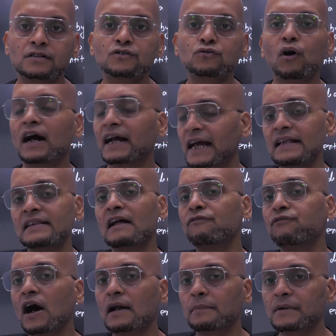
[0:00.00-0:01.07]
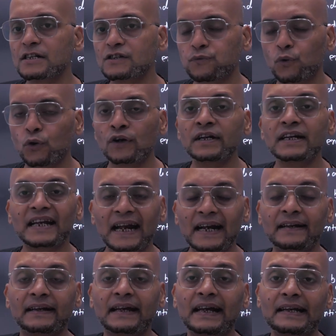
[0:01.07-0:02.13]
So again, the farmers won't
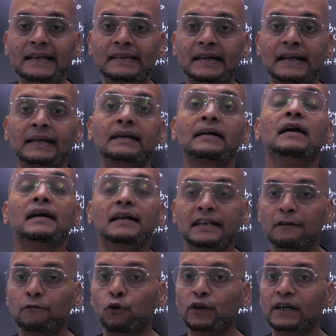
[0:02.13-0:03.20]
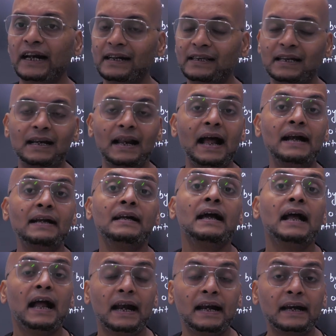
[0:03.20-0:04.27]
get anything. They won't get the land,
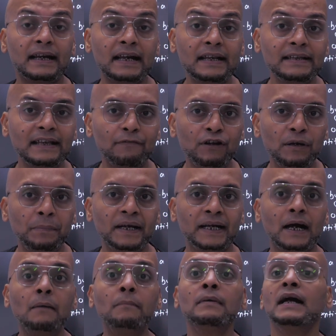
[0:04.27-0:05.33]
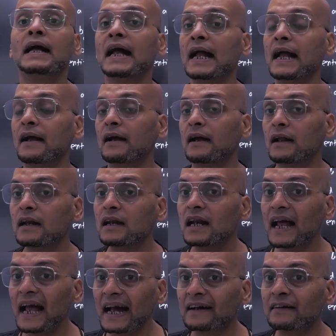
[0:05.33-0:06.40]
and again they will become
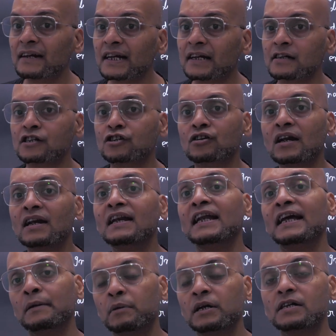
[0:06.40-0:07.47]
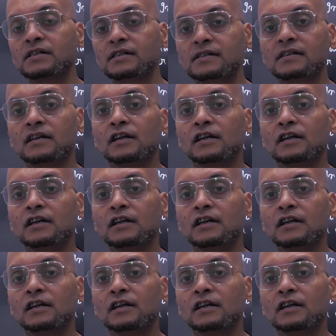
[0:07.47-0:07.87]
agricultural laborers.